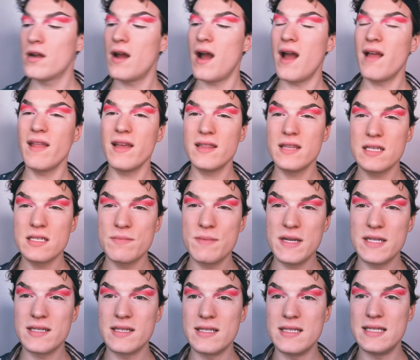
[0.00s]
I like this
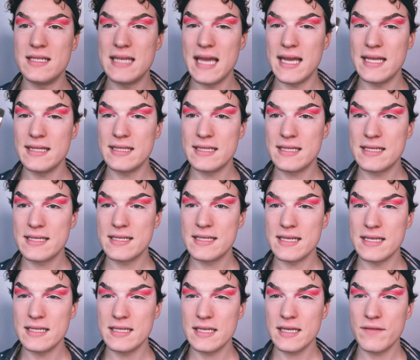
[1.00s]
because it's dense.
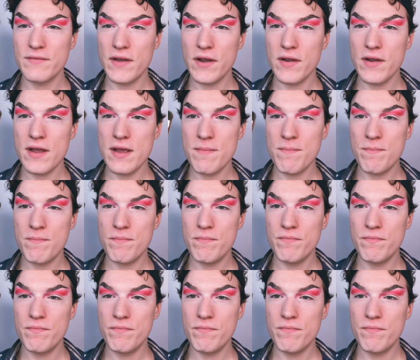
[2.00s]
It's like very